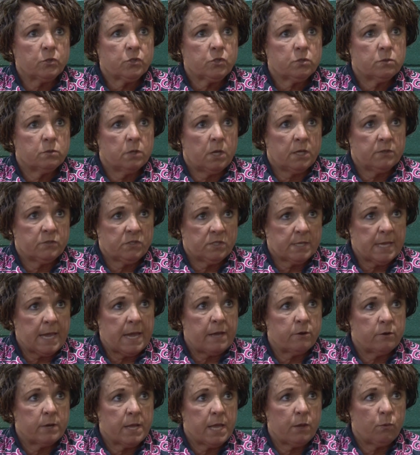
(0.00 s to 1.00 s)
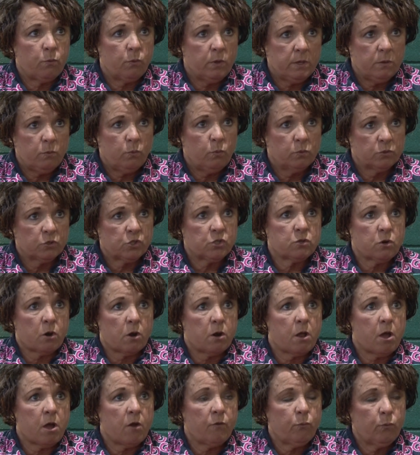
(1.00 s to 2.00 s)
Saturday we will
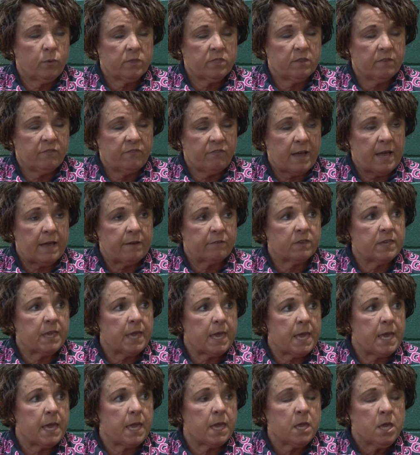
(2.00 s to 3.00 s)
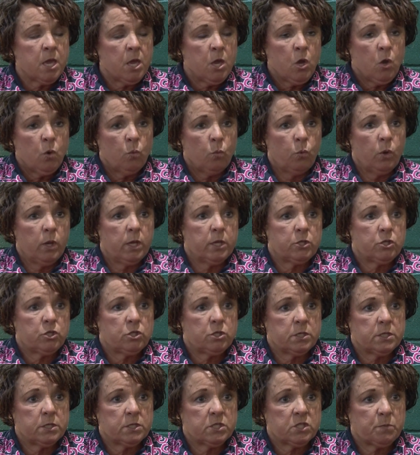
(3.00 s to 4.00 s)
start off with the 5K, which
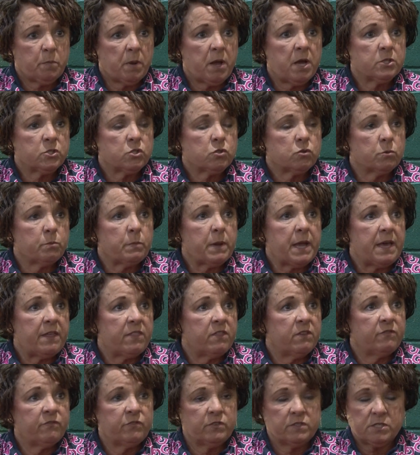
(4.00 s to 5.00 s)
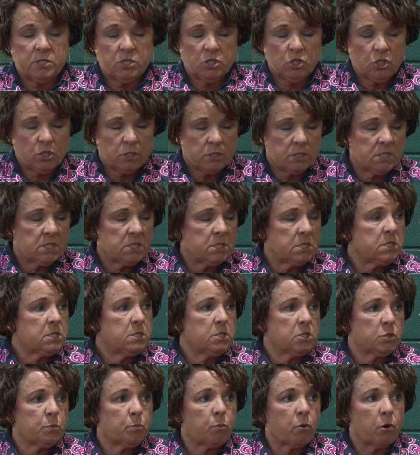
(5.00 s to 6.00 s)
is sponsored by the Physician
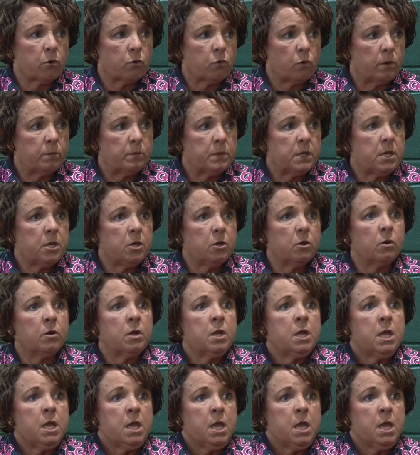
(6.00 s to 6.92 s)
Assistance Program here,